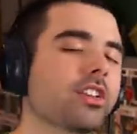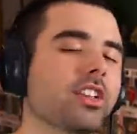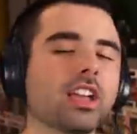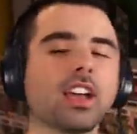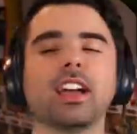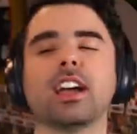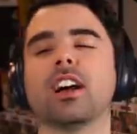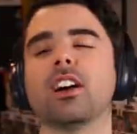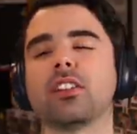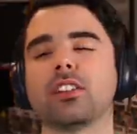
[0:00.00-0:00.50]
okay,
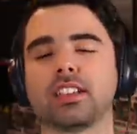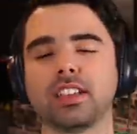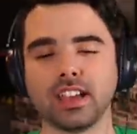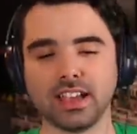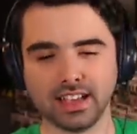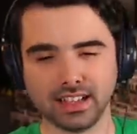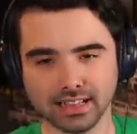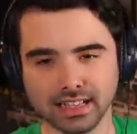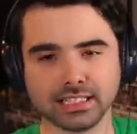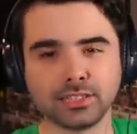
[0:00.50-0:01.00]
well,
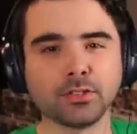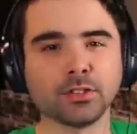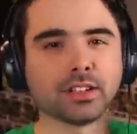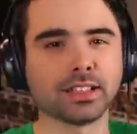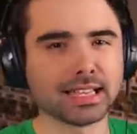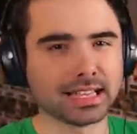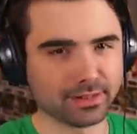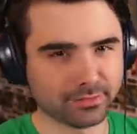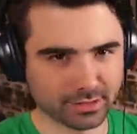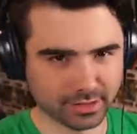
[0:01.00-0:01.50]
okay. Uh, Let's
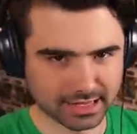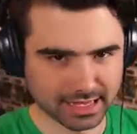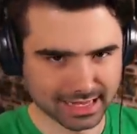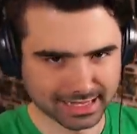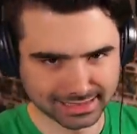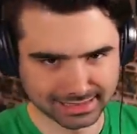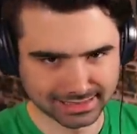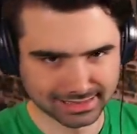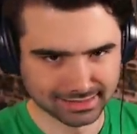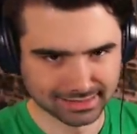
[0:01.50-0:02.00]
forget the
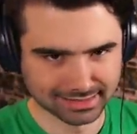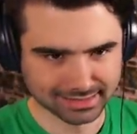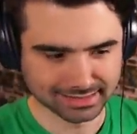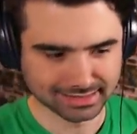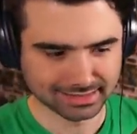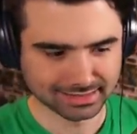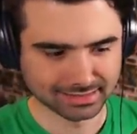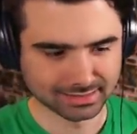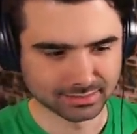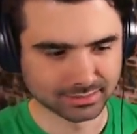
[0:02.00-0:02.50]
gas better talk.
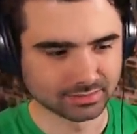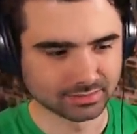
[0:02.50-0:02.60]
Better